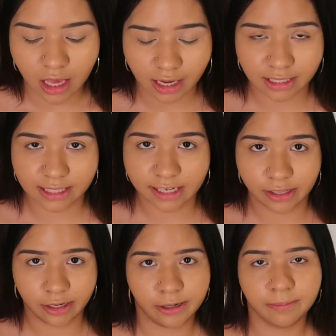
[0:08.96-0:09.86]

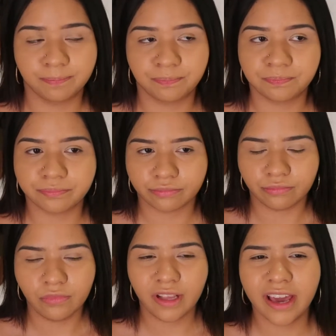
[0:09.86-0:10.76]
concealer.
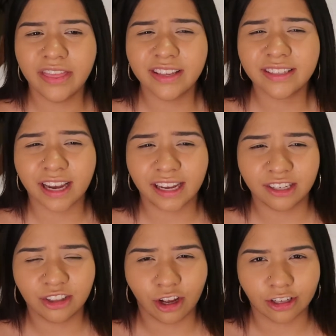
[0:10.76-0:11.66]
And this kind
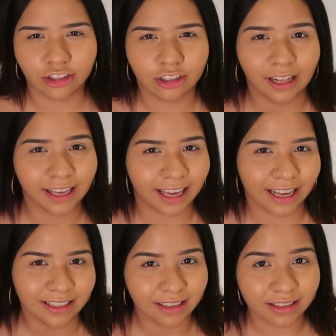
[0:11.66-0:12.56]
of launched like
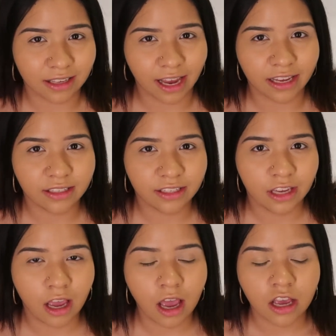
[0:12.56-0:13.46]
as a set,
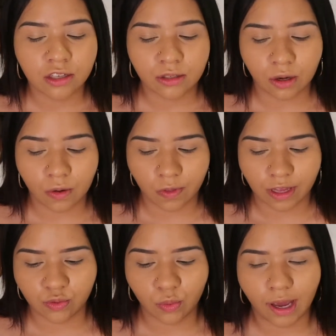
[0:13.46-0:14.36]
so
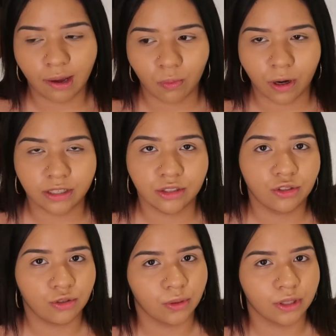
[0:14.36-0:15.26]
that's why I wanted
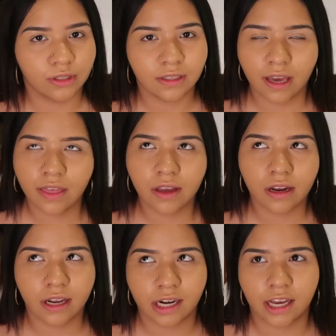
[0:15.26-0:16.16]
to do it together,
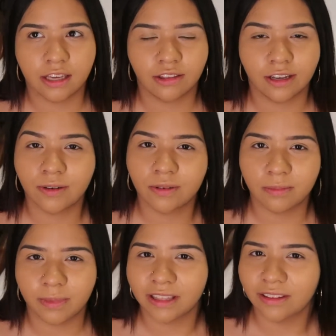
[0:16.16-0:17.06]
and I thought it would
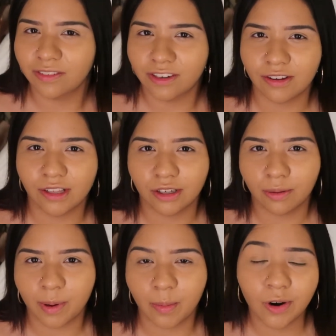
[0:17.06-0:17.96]
make the video a little
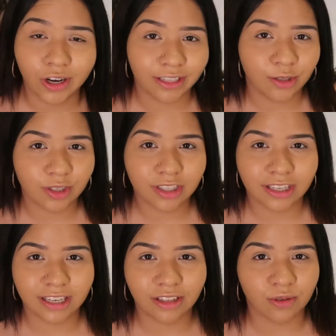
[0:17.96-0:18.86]
bit more
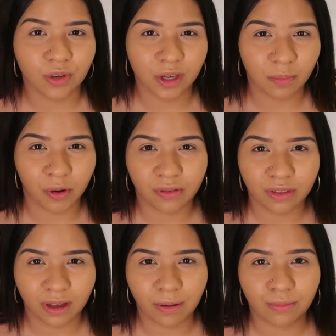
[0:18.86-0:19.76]
interesting doing both of
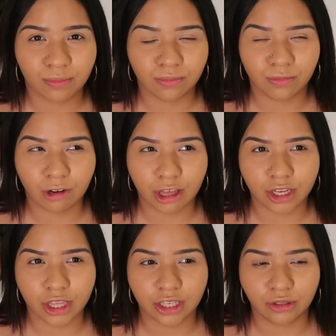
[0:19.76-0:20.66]
them
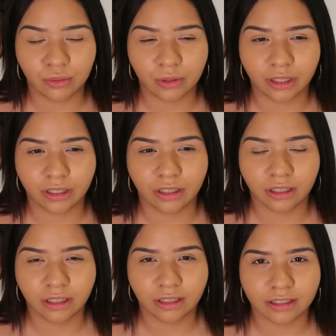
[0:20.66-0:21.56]
rather than doing
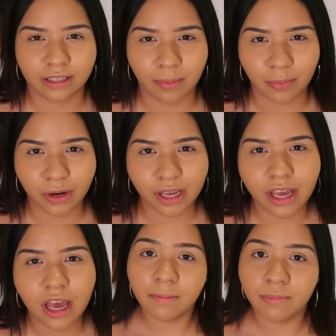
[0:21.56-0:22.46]

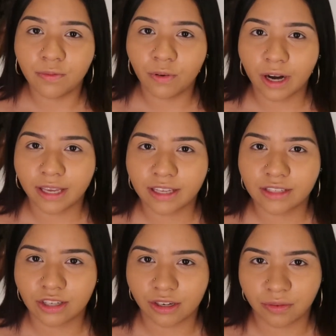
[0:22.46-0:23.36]
separate. But before I get
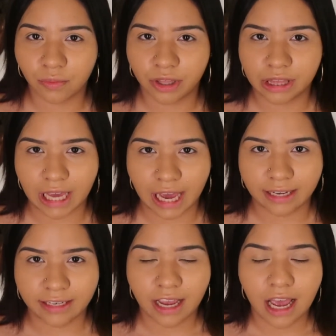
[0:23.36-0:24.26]
started with
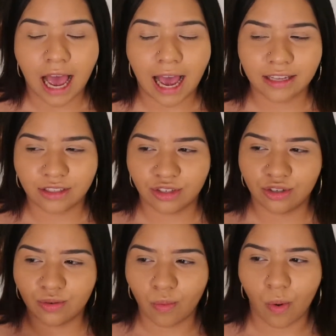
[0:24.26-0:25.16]
that, I
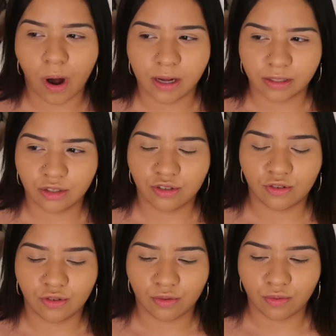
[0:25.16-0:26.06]
do want
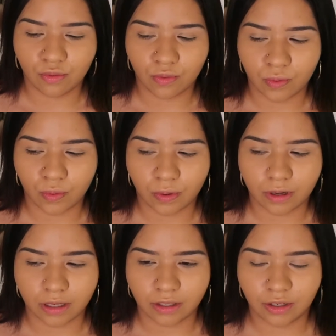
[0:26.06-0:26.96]
to
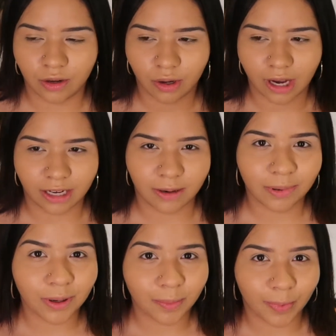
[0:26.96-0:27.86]
kind of
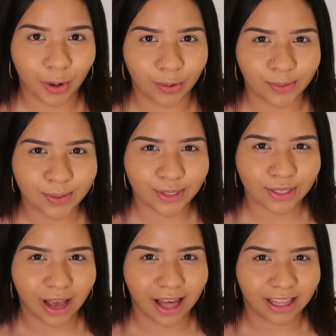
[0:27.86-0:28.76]
promote
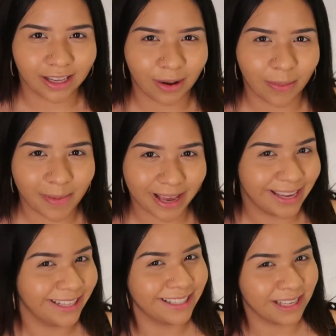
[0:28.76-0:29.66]
a little
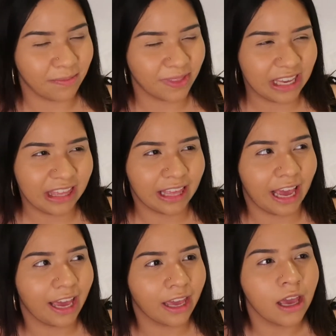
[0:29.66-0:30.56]
bit something
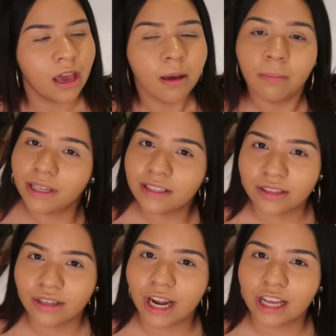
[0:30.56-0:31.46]
that my
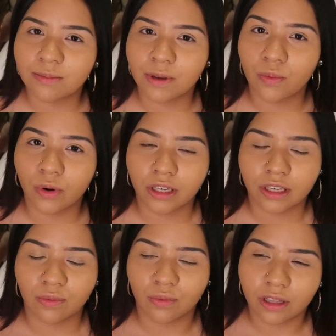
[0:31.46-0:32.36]
sister has been
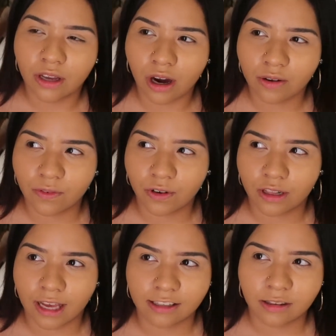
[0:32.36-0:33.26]
working really hard for
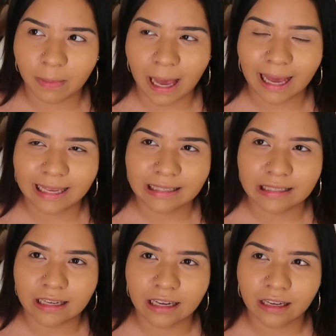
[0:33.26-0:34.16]
like the past
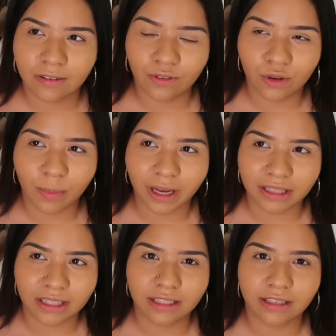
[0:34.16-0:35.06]
few
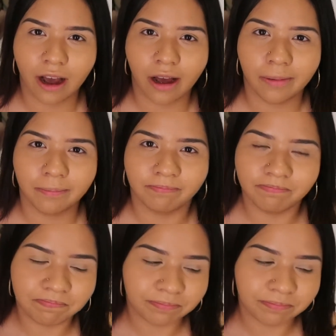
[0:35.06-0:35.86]
months, and